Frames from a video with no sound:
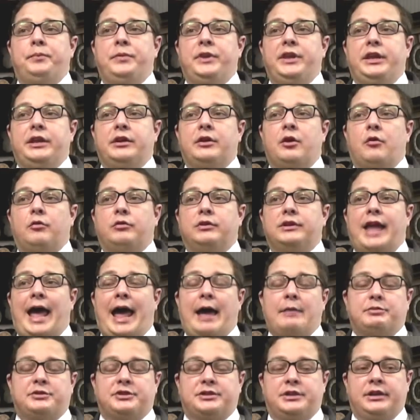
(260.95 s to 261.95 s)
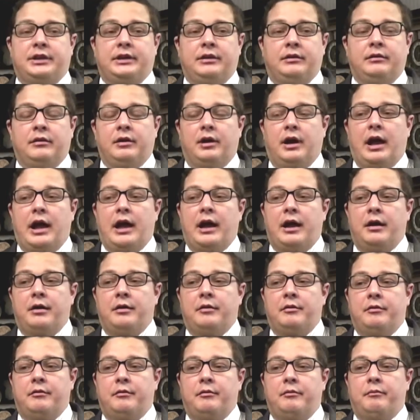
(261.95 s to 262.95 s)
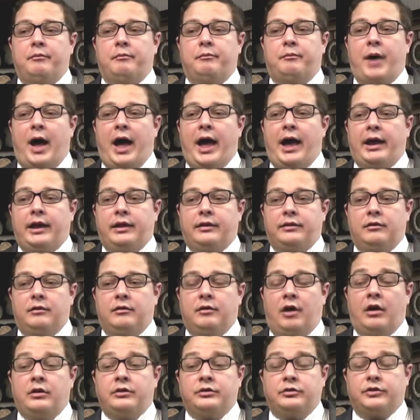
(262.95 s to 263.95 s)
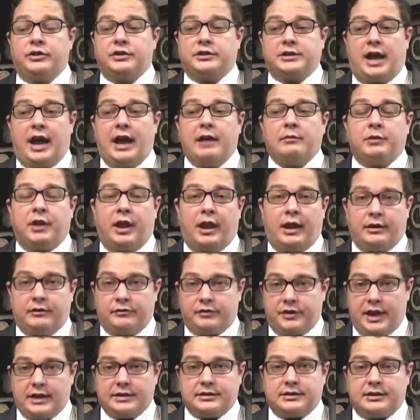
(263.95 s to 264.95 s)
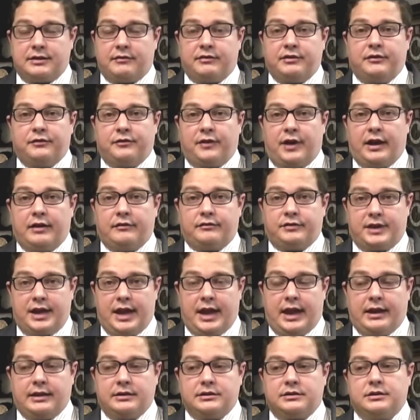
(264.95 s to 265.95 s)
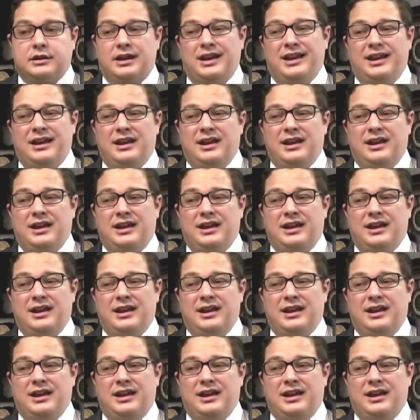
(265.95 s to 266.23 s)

you know lapsing uh, by under the timeline of that 75 days.